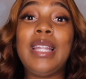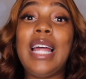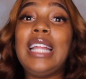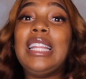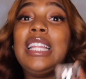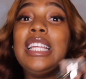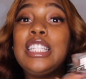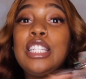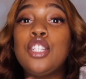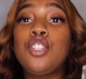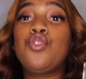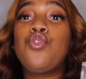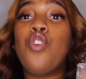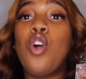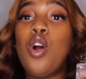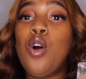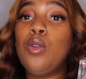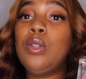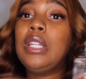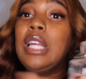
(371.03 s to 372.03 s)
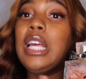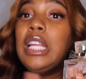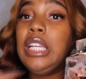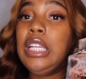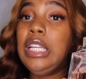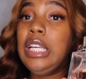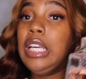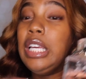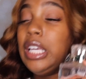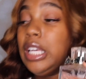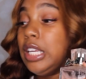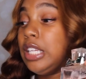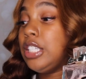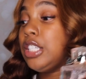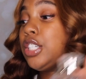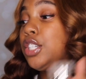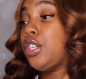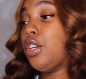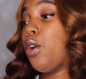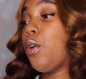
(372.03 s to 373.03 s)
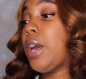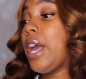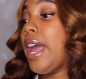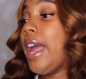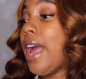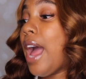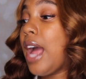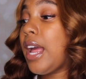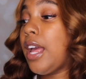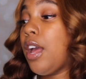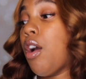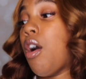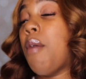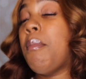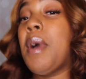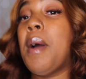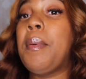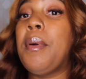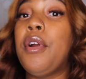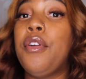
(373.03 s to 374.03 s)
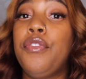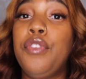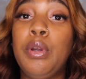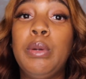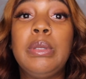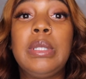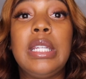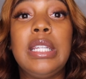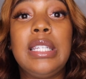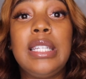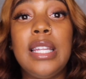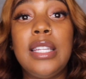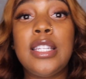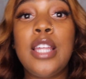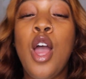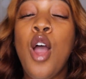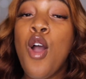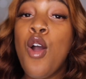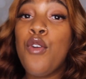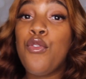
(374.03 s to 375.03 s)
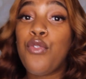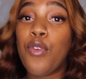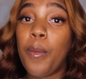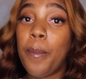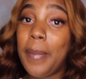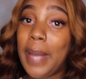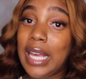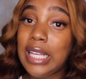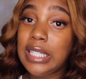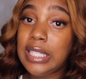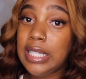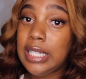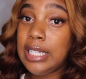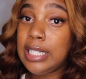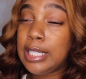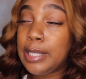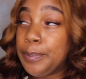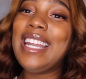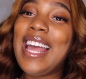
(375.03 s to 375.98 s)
Like, this is grown lady-ish, okay? I get all my perfumes and scents from Macy's.